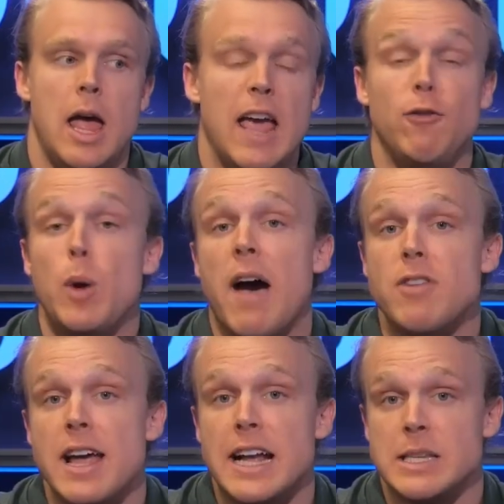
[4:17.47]
If you have
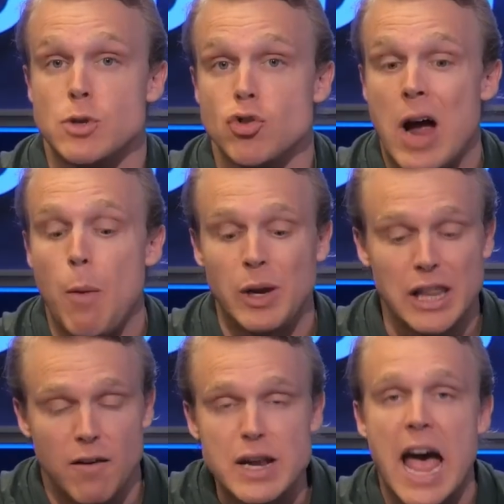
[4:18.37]
not yet subscribed, we'd
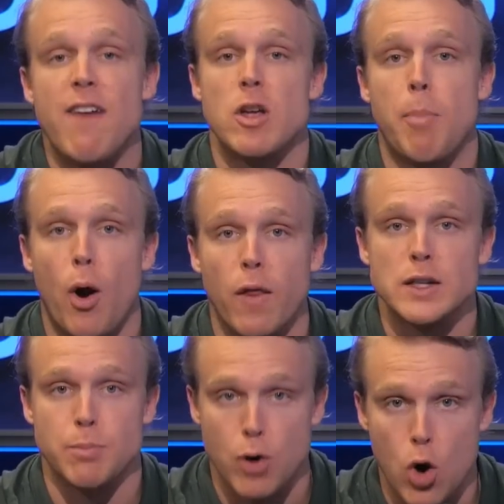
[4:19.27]
love to have you a part of
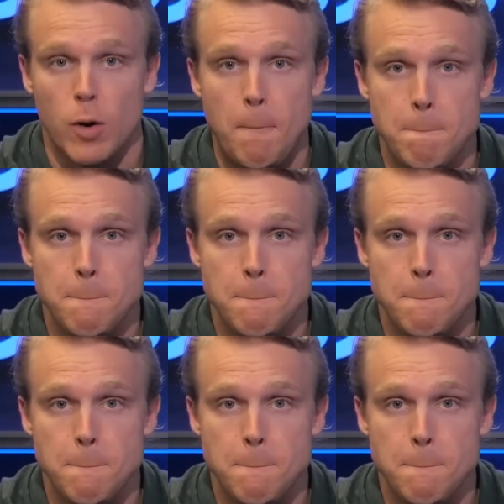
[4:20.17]
this program.